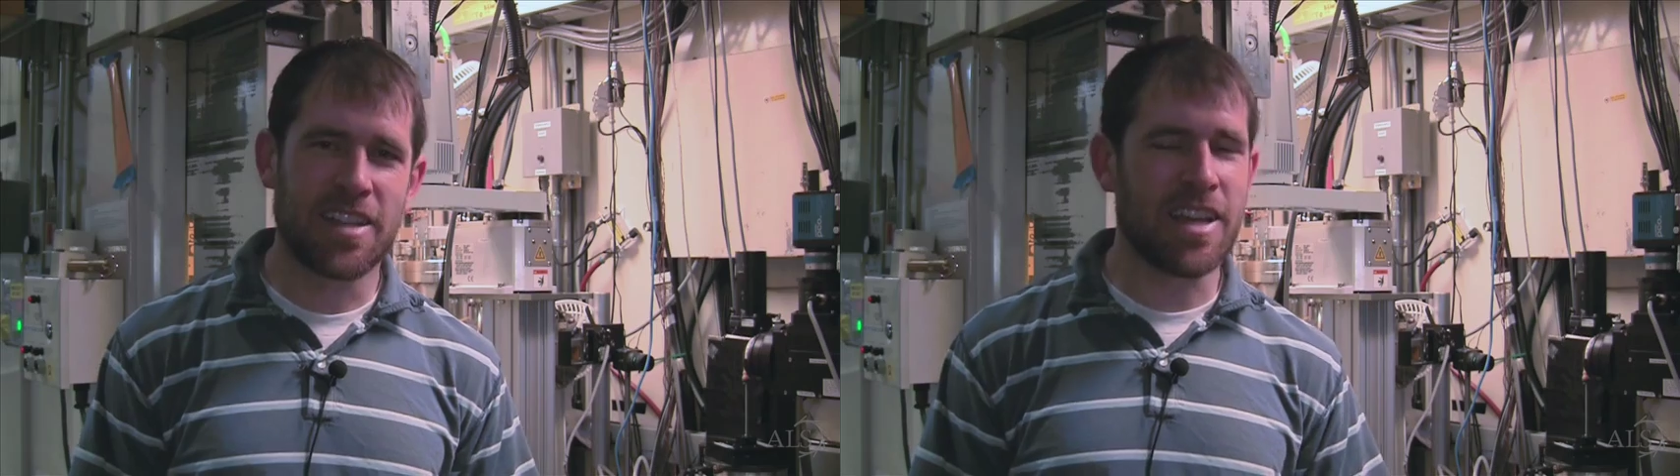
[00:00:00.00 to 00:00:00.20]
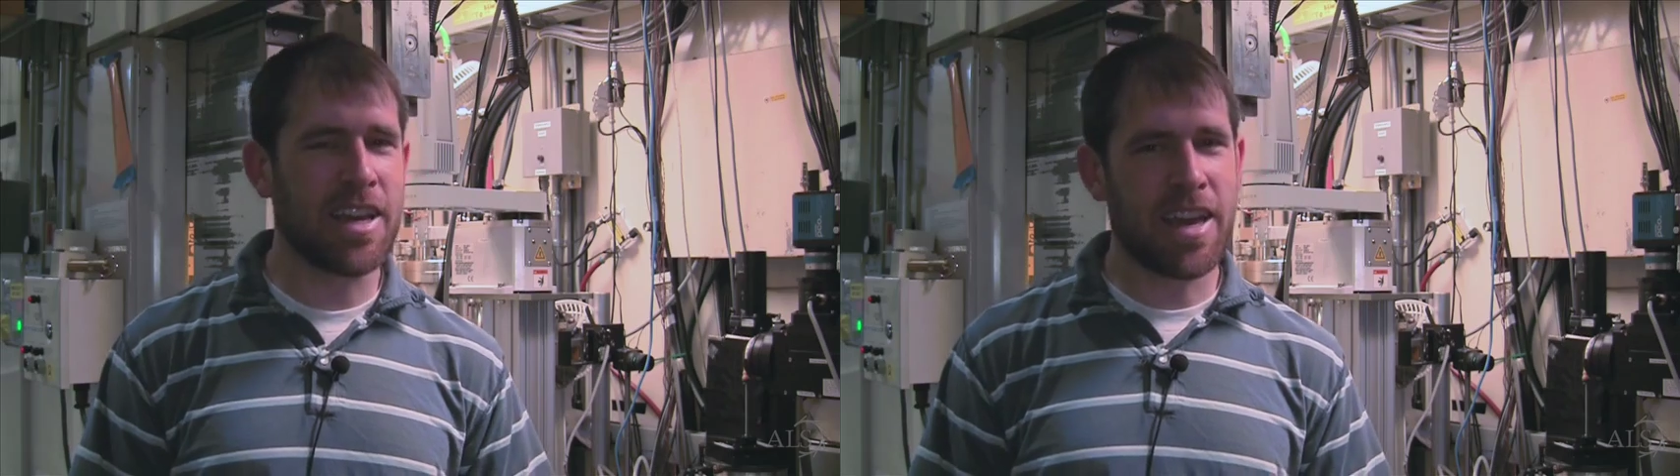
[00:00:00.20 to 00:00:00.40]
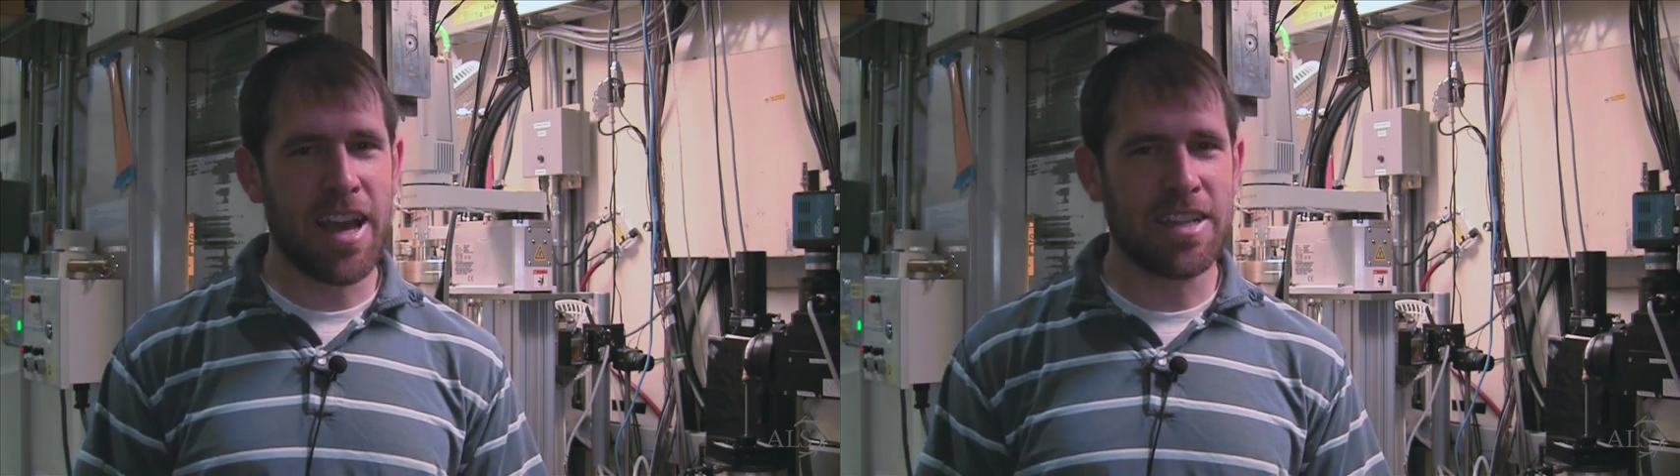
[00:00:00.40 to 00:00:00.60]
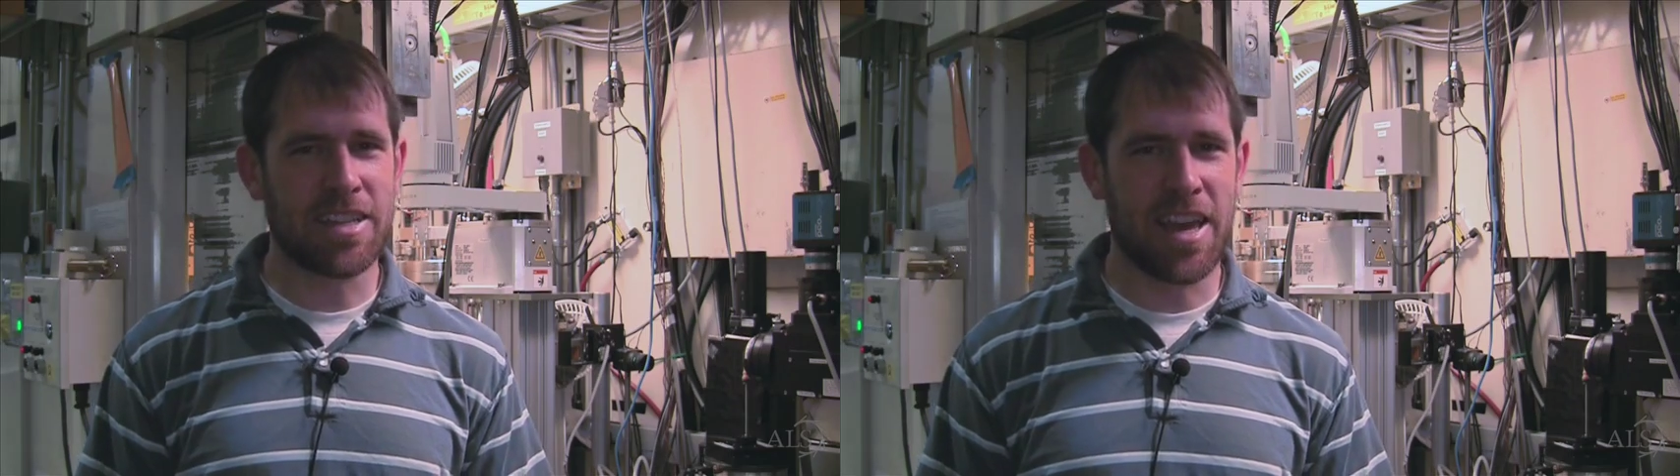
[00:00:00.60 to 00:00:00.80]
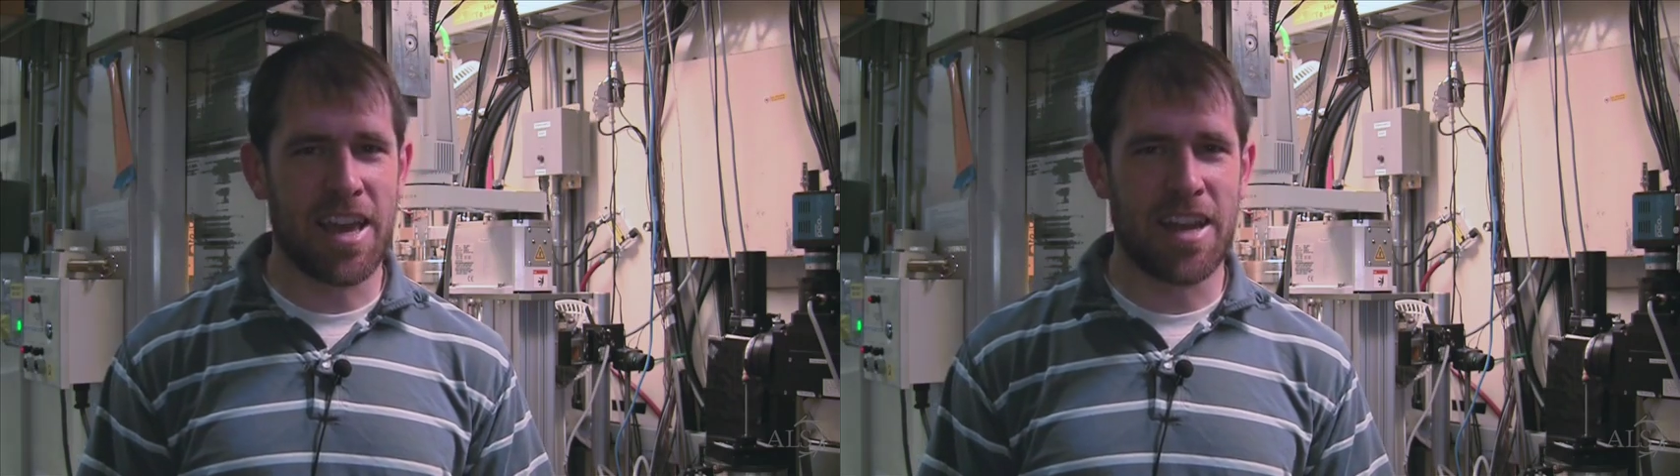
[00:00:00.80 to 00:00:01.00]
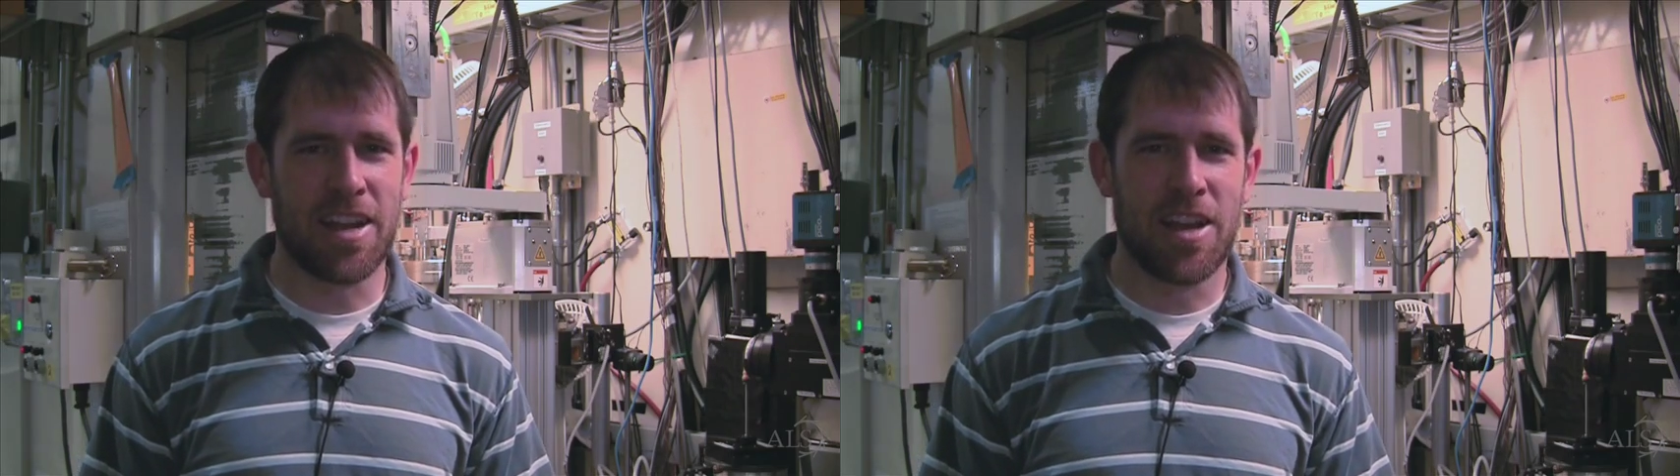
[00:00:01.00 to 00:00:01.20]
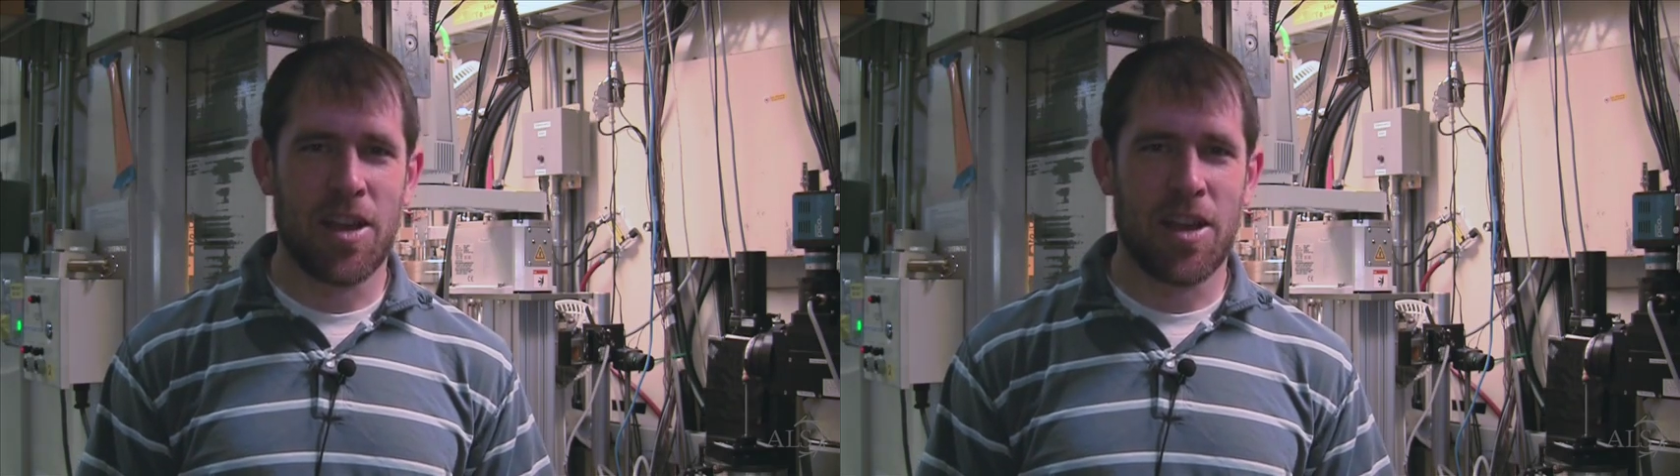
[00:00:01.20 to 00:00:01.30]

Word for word: It's like a CAT scan,